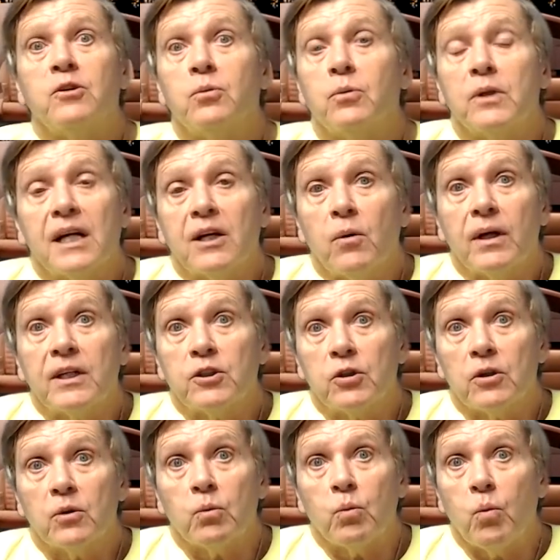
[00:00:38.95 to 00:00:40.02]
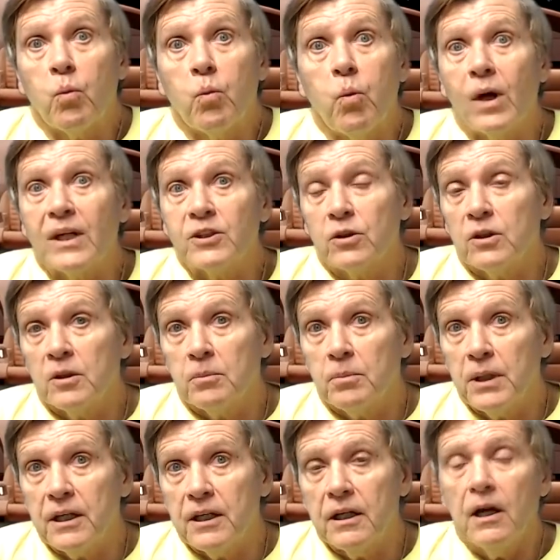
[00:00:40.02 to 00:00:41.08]
We're not quite sure what's going to
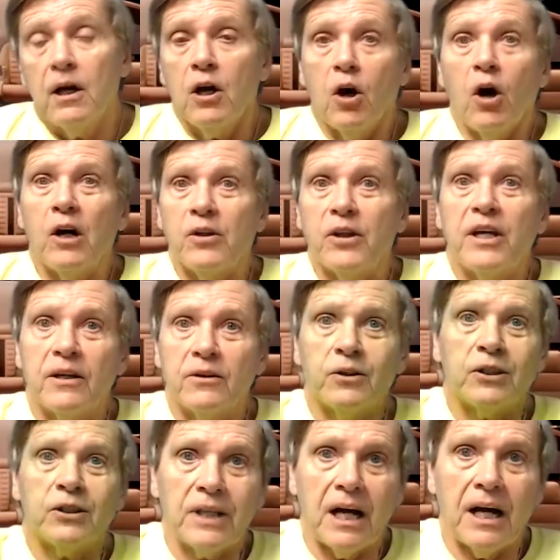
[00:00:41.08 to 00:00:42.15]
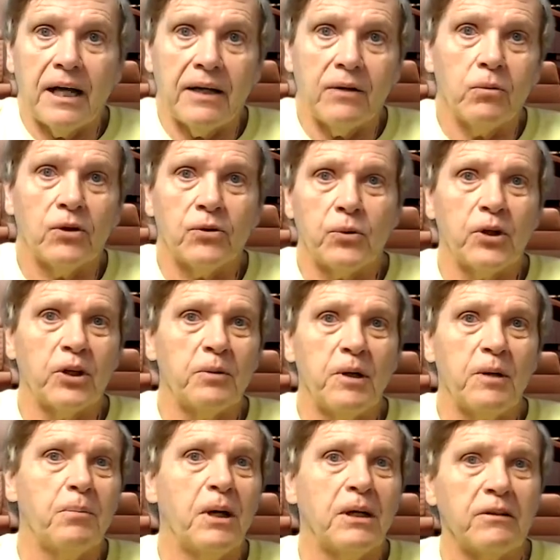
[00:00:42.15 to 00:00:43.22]
be on the other side, whether we're going to be a
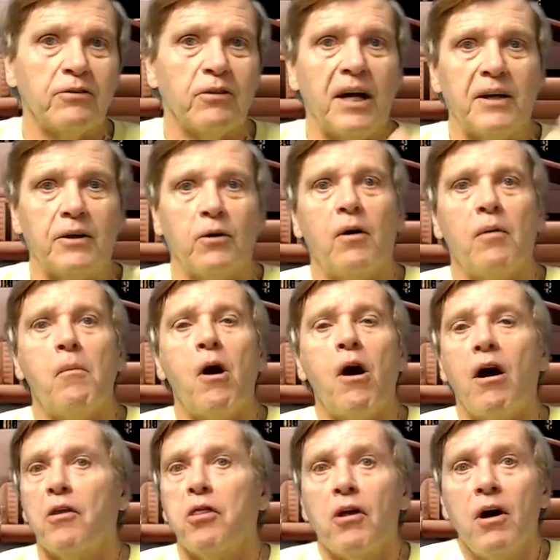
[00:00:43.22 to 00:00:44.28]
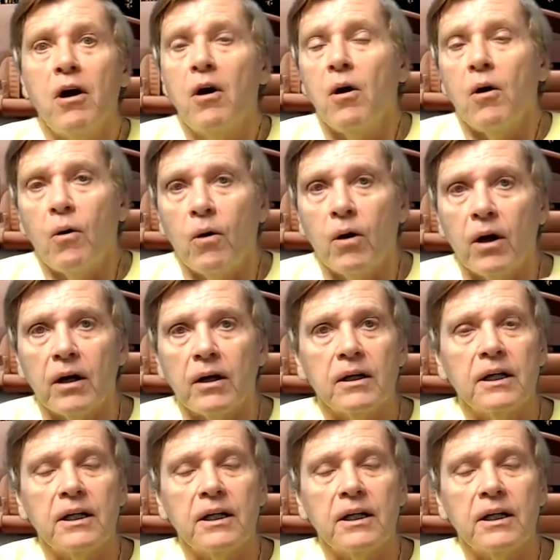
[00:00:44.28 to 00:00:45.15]
butterfly or a moth or,